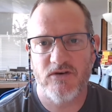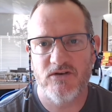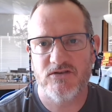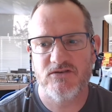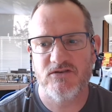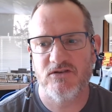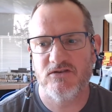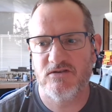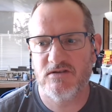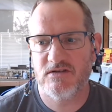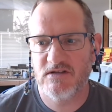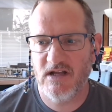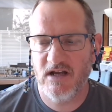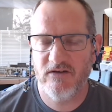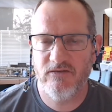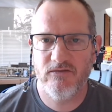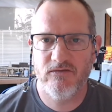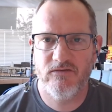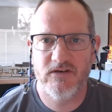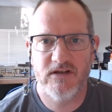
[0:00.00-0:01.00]
Church's
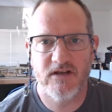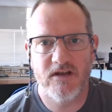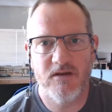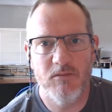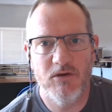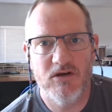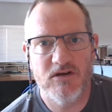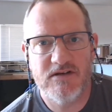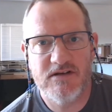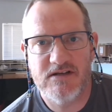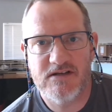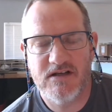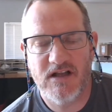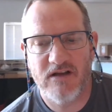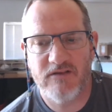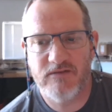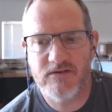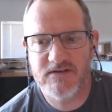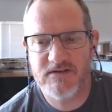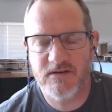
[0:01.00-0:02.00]
life and the community's
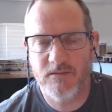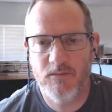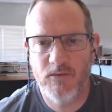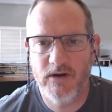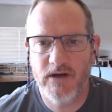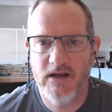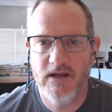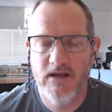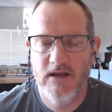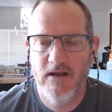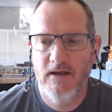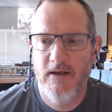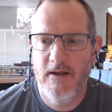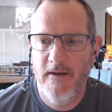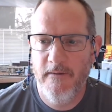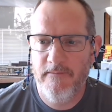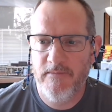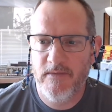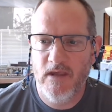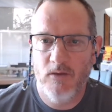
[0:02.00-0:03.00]
life in some way.
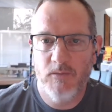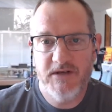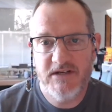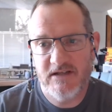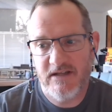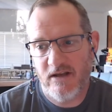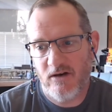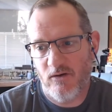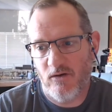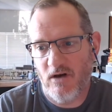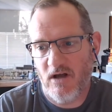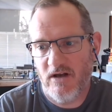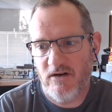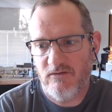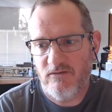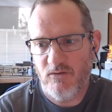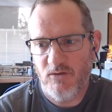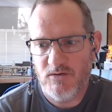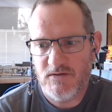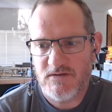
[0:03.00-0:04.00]
We did that online,
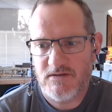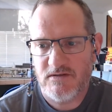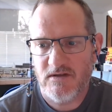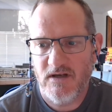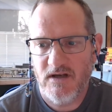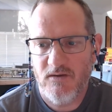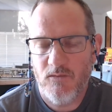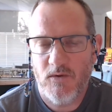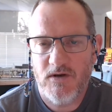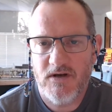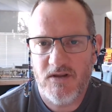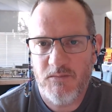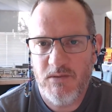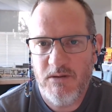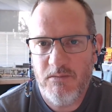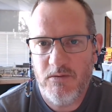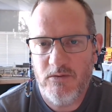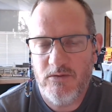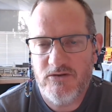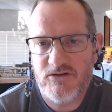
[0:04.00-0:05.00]
of course, and one of the
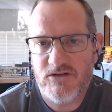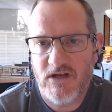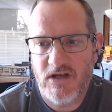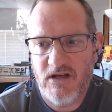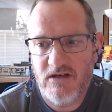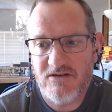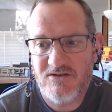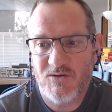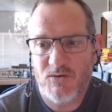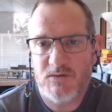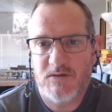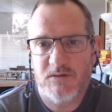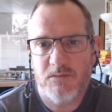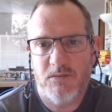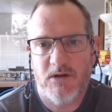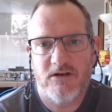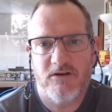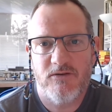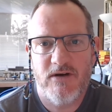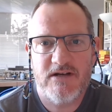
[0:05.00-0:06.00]
people who shared talked
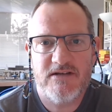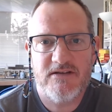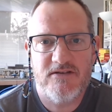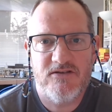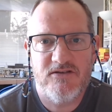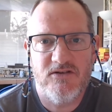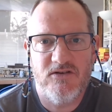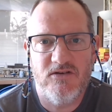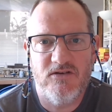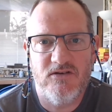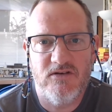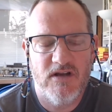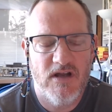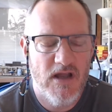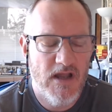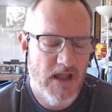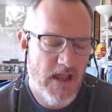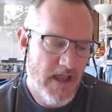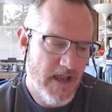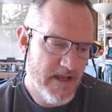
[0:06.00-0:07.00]
about gratitude
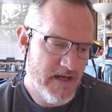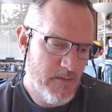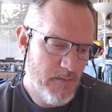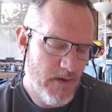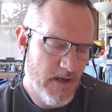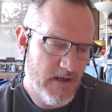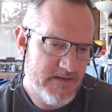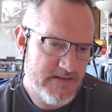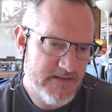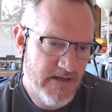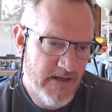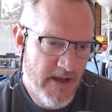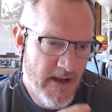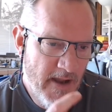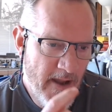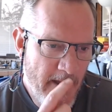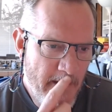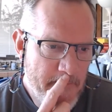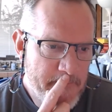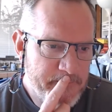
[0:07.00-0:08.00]
and about
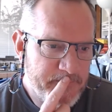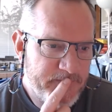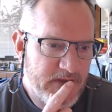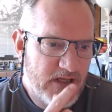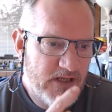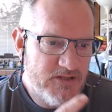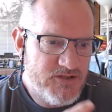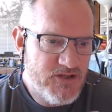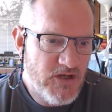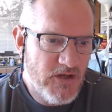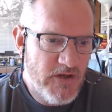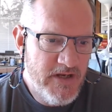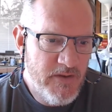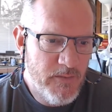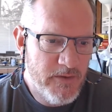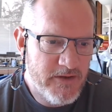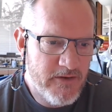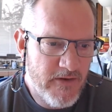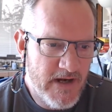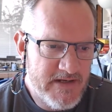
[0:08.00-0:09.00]
a journey
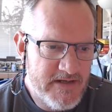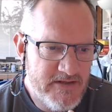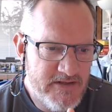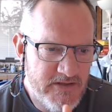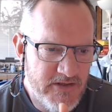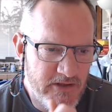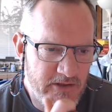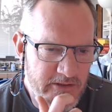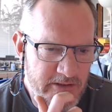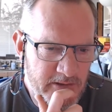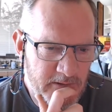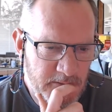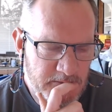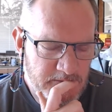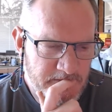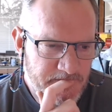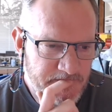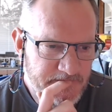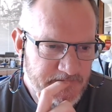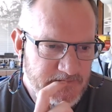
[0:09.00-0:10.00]
with gratitude
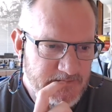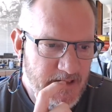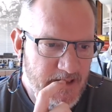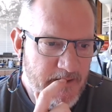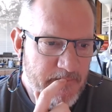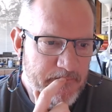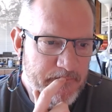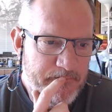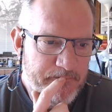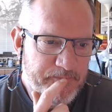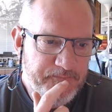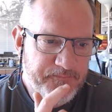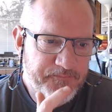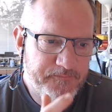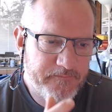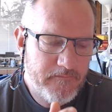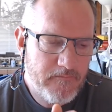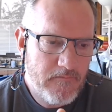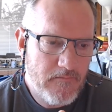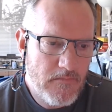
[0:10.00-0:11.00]

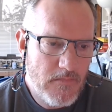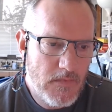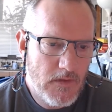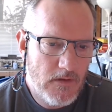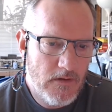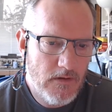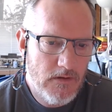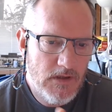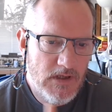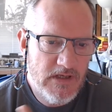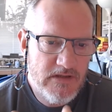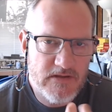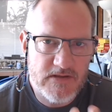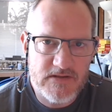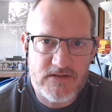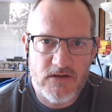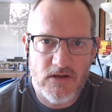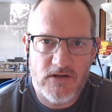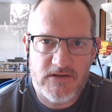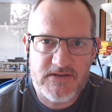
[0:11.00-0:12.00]
in
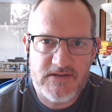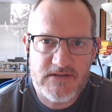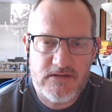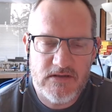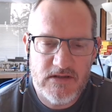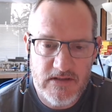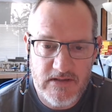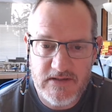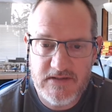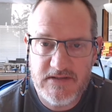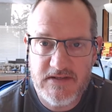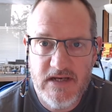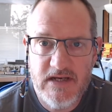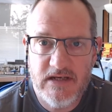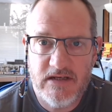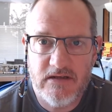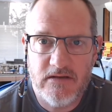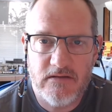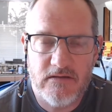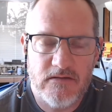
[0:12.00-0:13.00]
this
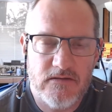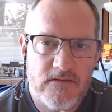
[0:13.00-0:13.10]
year.